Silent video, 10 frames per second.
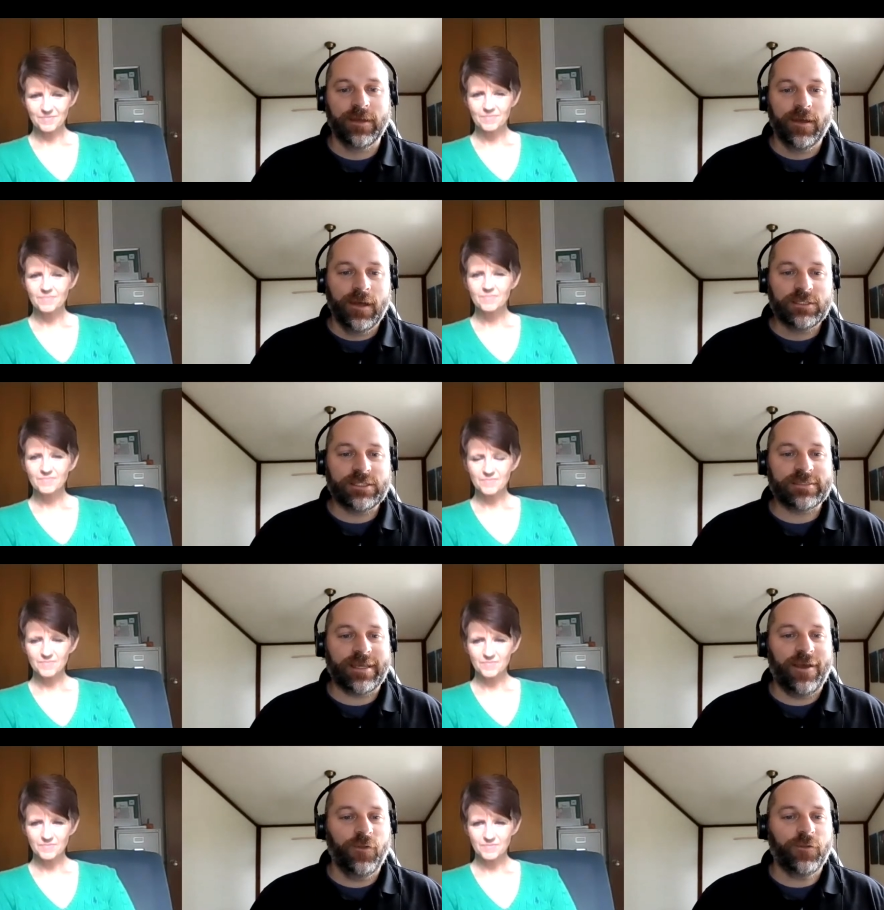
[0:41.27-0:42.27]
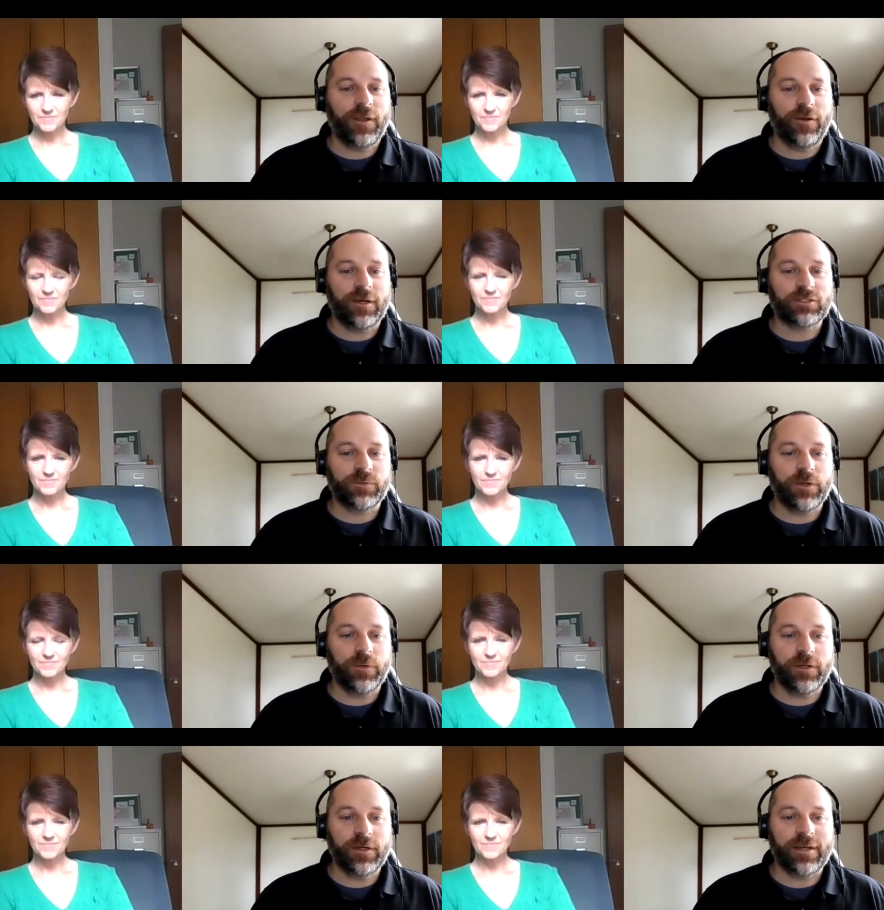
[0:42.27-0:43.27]
Speaker 1: She is a healthcare
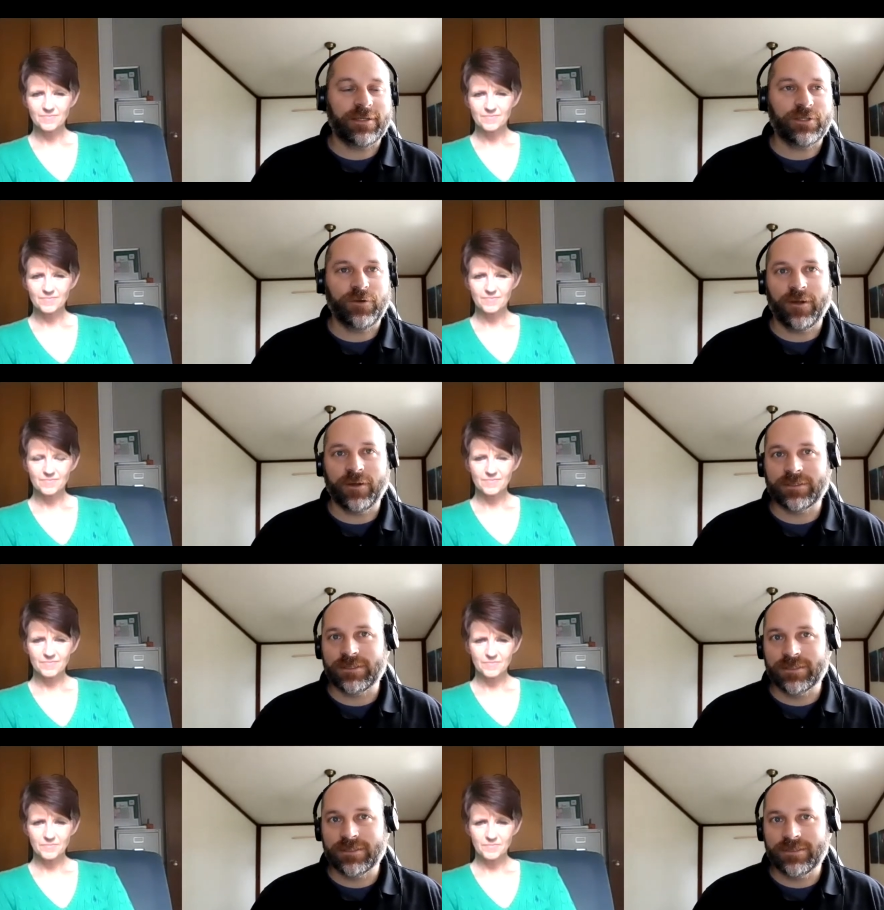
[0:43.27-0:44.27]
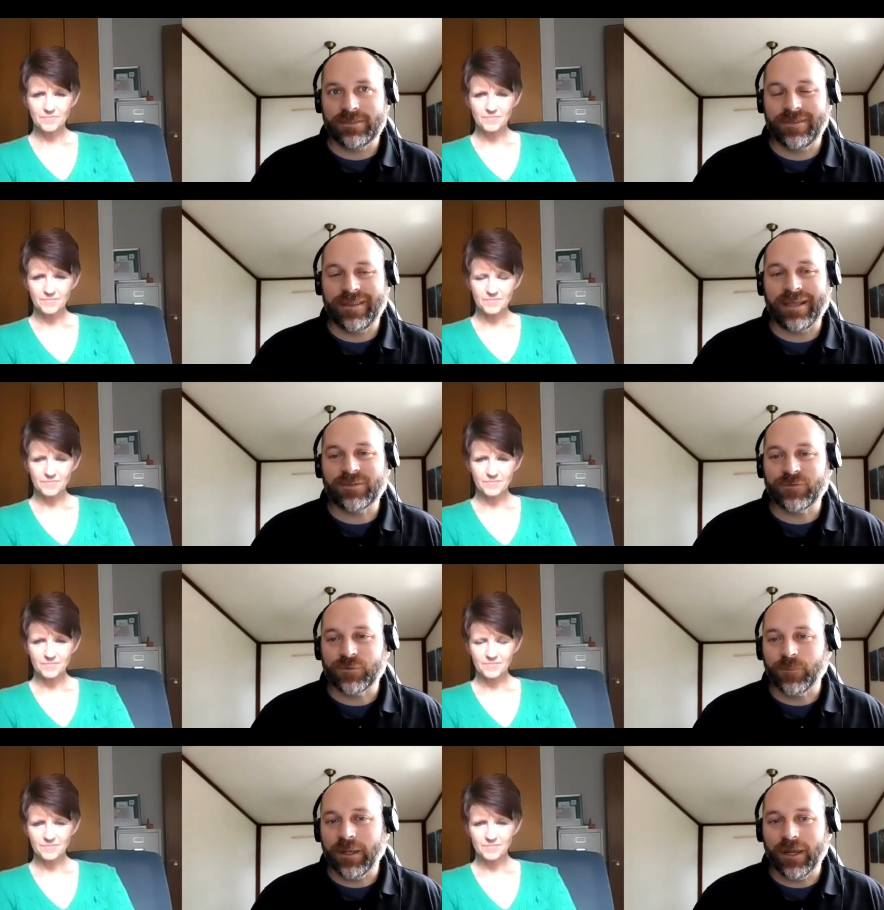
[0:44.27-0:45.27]
entrepreneur and a turnaround consultant. Thanks for
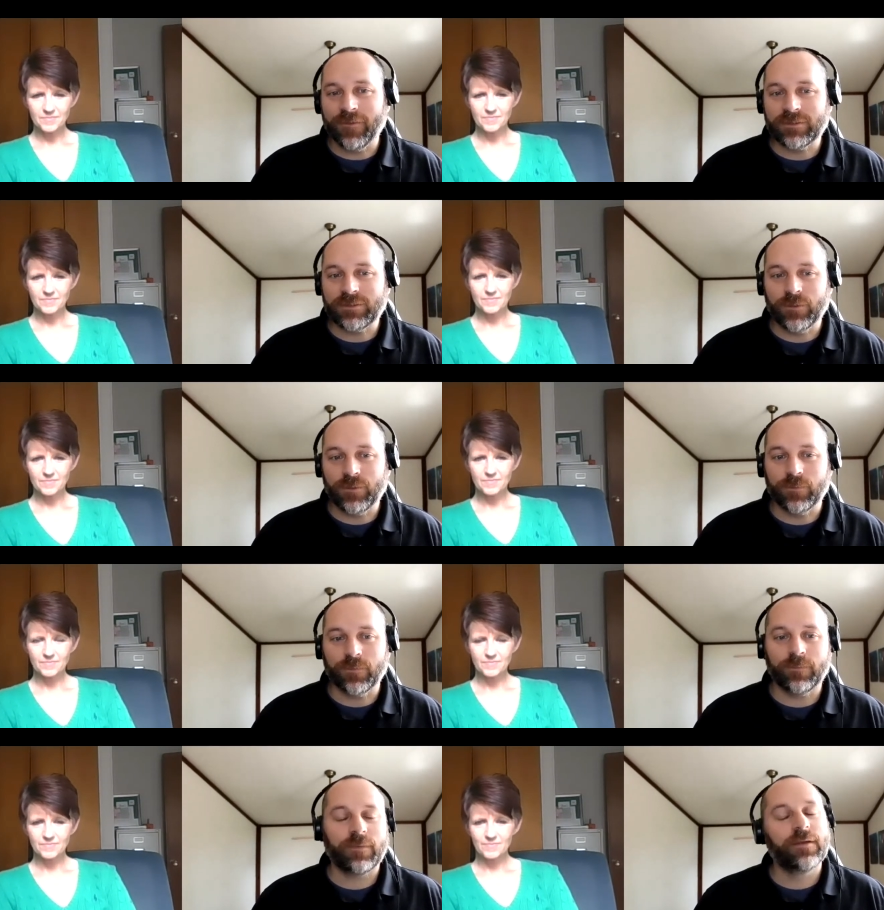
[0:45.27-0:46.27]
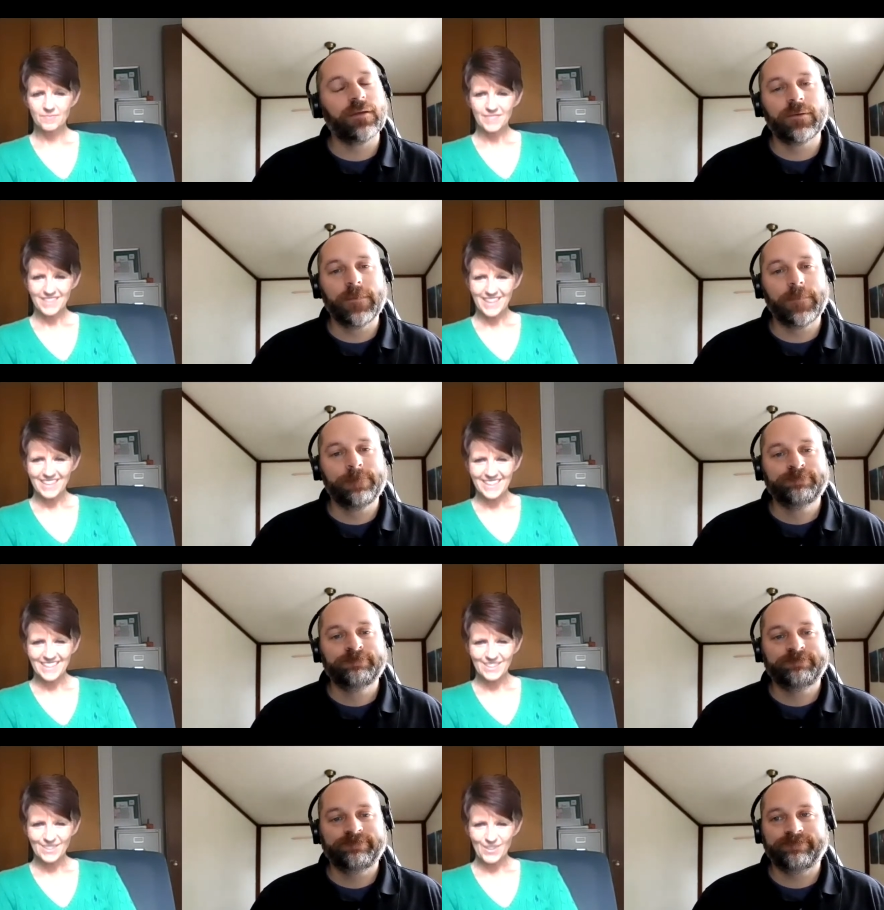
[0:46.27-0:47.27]
being on the show.
Speaker 2: Yeah,
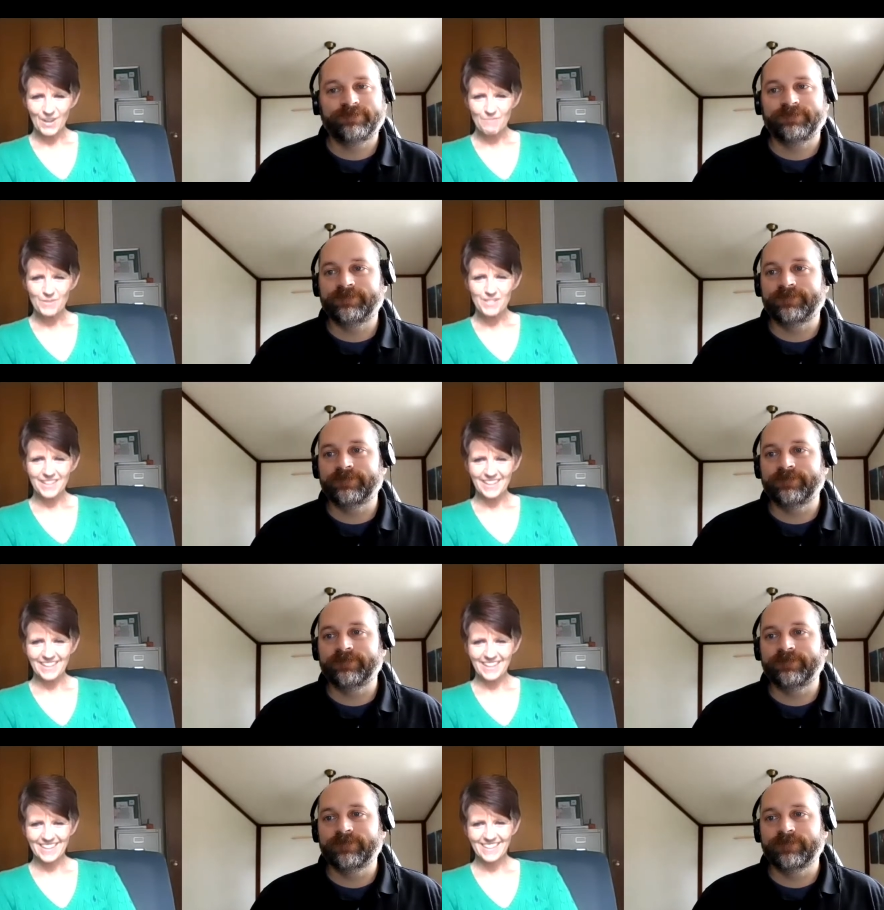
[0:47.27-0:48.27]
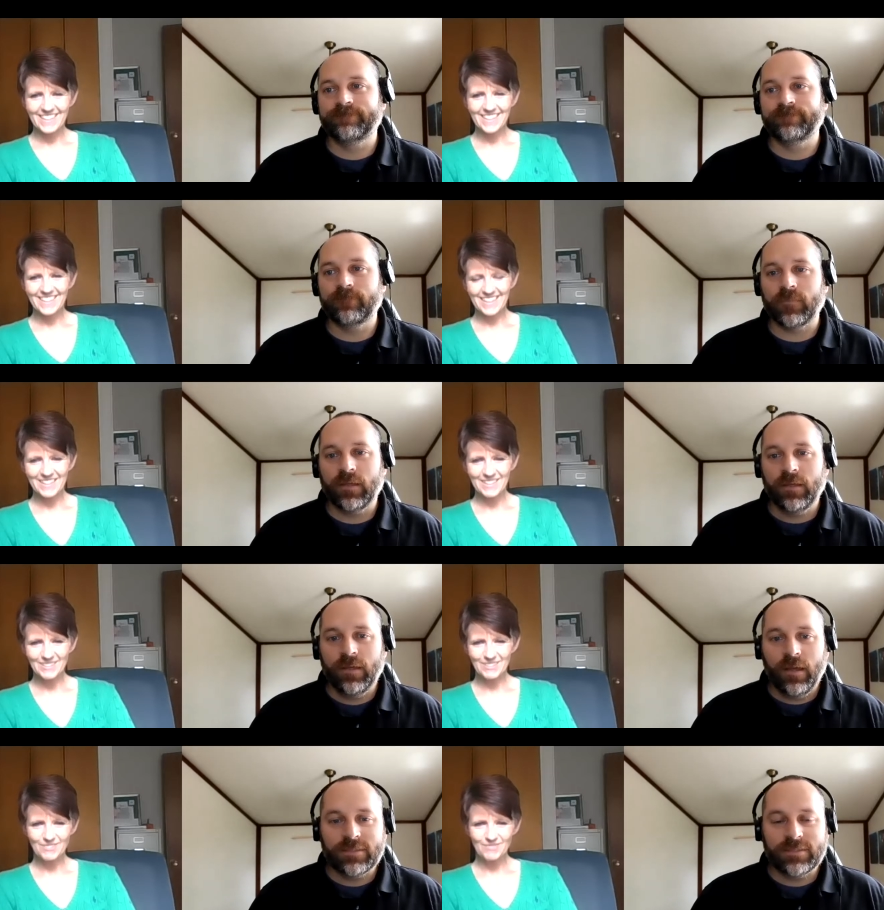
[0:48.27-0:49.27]
thank you. I appreciate it, Nick.
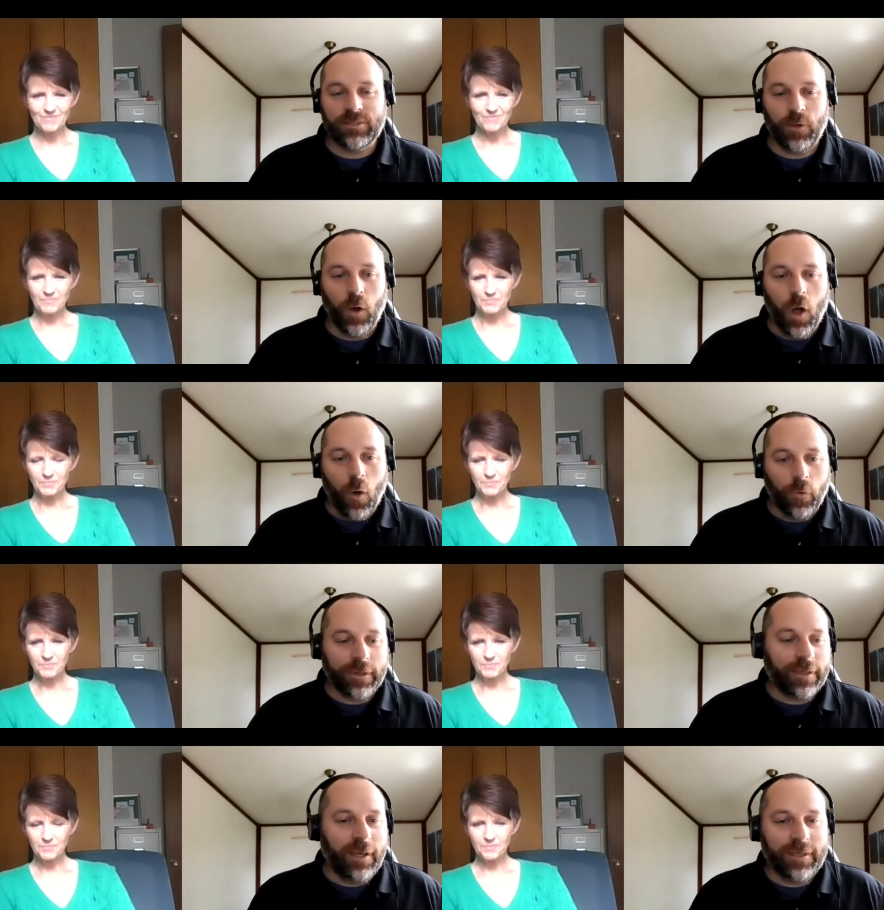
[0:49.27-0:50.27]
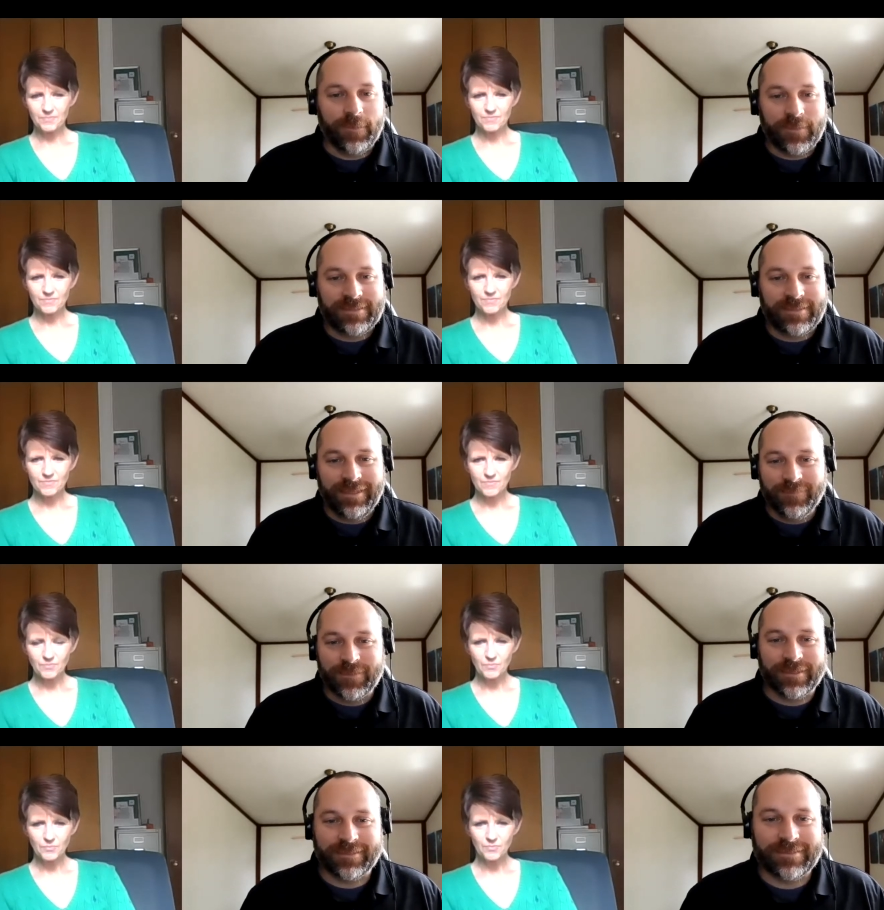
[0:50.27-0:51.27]
Speaker 1: So we're going to call you Missy
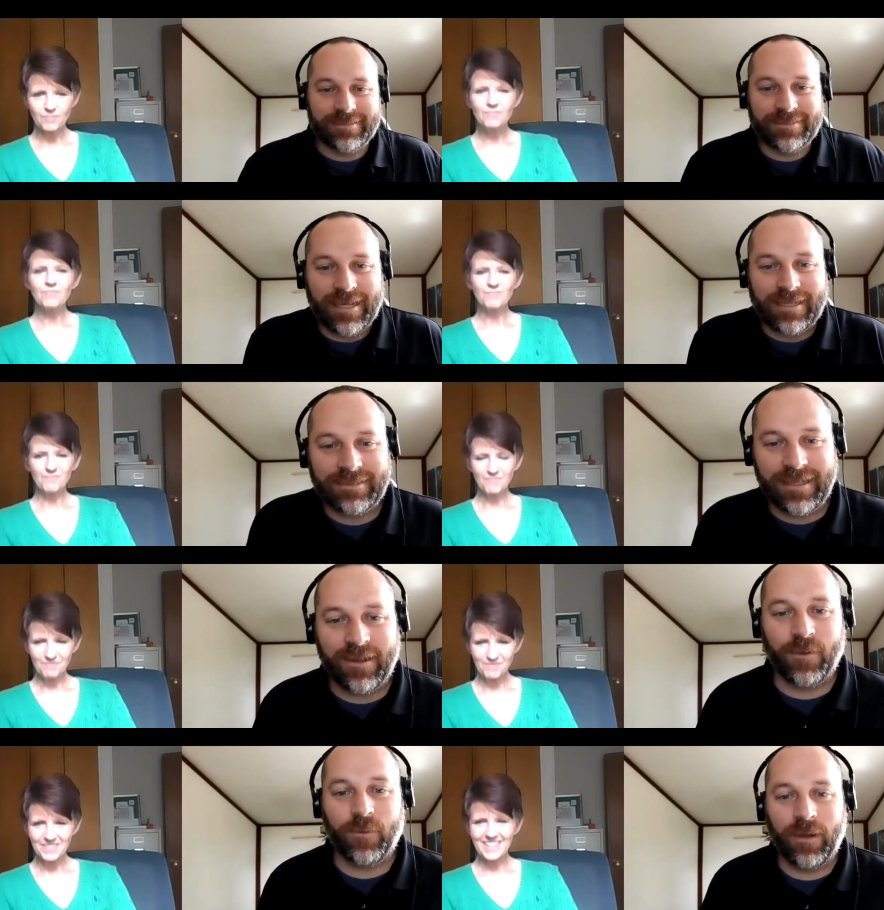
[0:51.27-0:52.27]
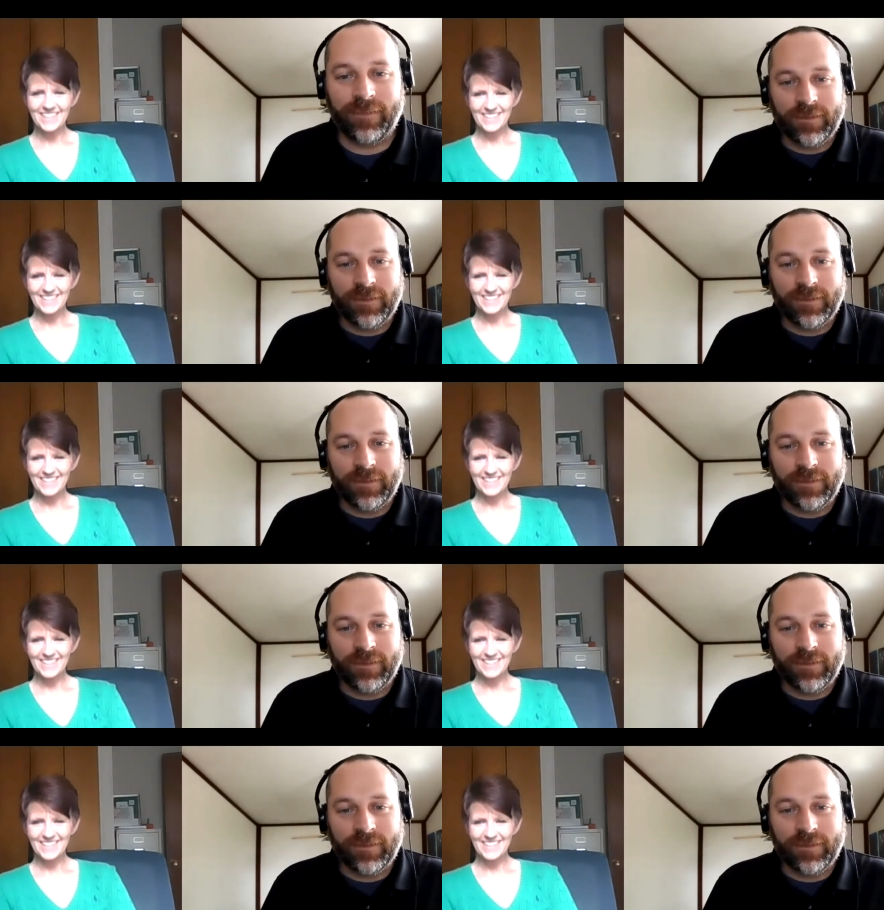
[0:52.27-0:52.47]
because that's how I think